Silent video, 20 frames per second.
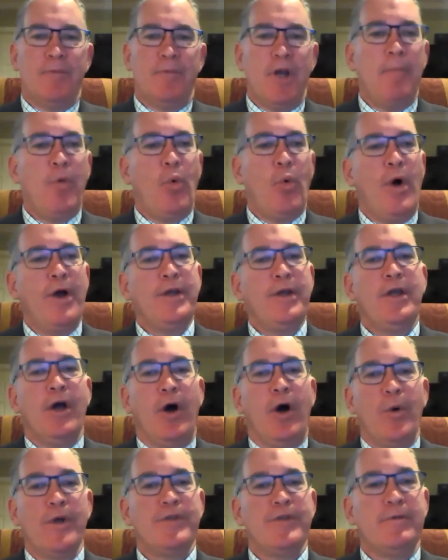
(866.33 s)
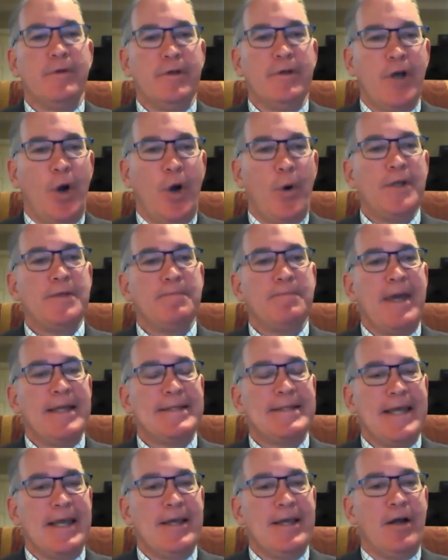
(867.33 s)
Number 1, you always
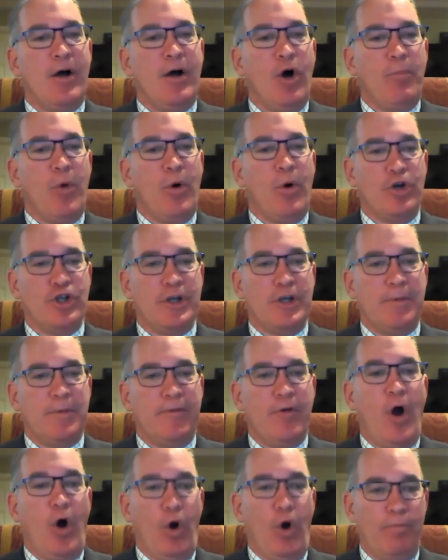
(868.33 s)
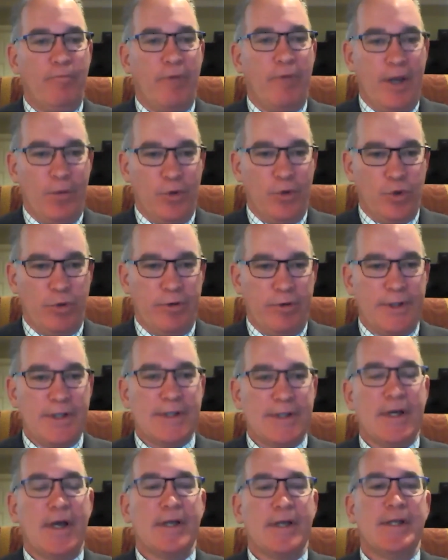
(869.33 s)
maintain home ownership of your home, right, which we already
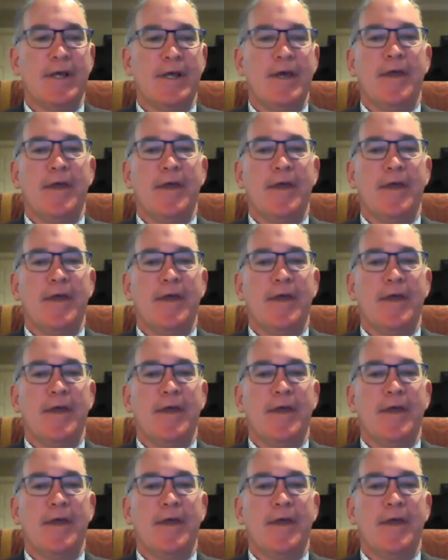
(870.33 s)
discussed.